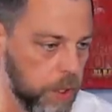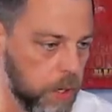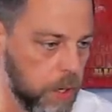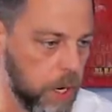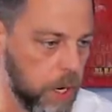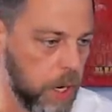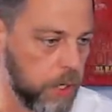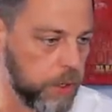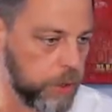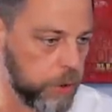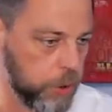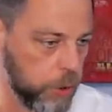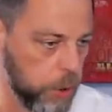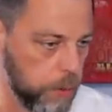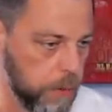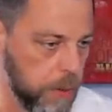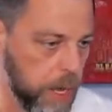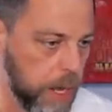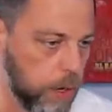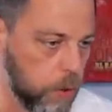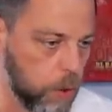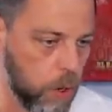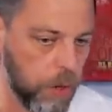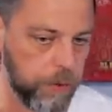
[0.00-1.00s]
regards to your
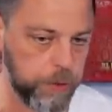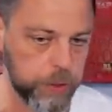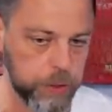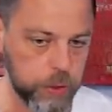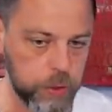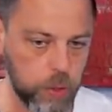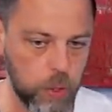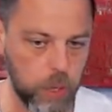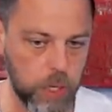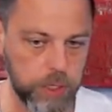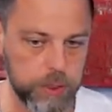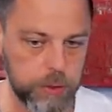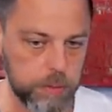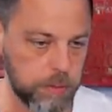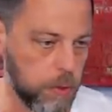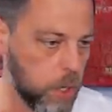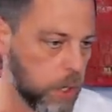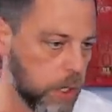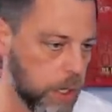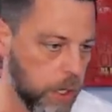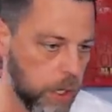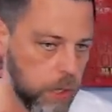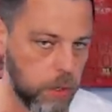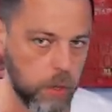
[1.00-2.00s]
back office costs,
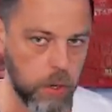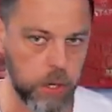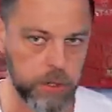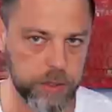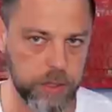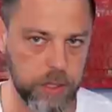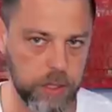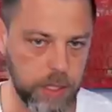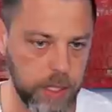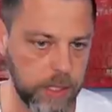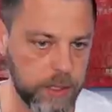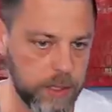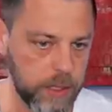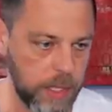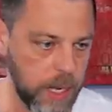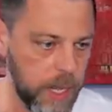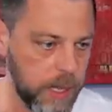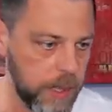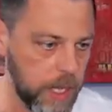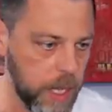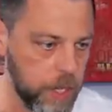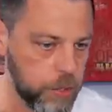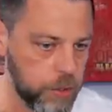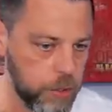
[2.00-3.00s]
marketing costs, and things of
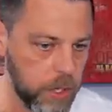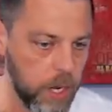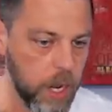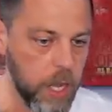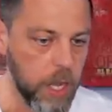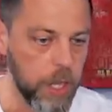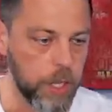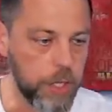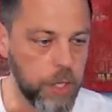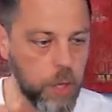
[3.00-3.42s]
that nature,